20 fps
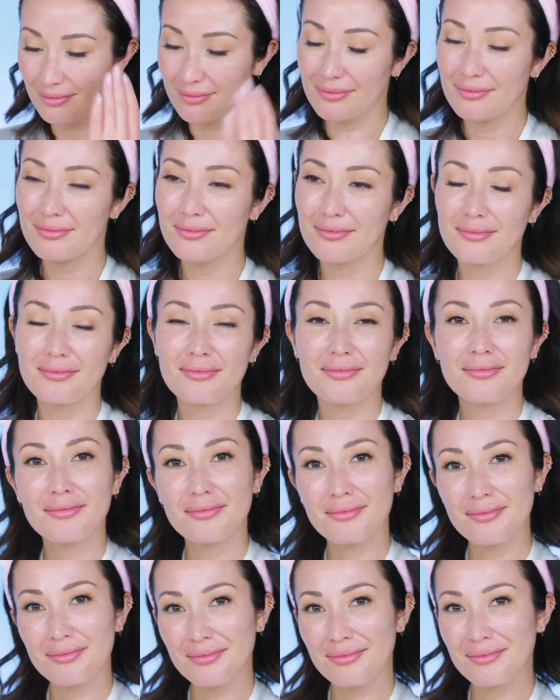
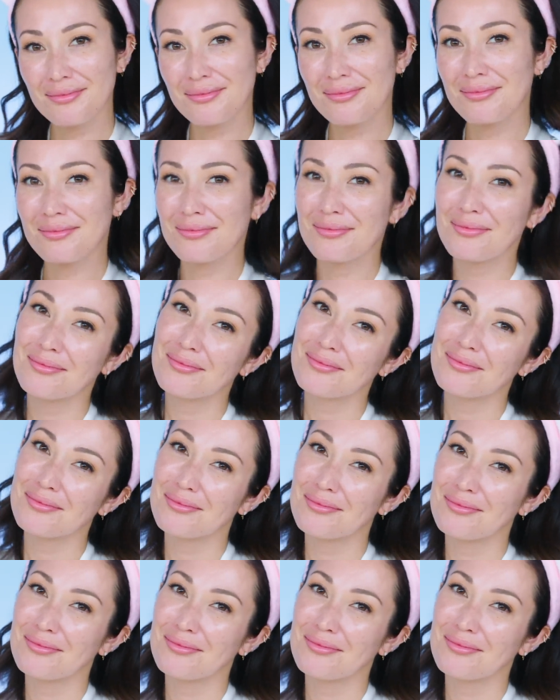[no speech]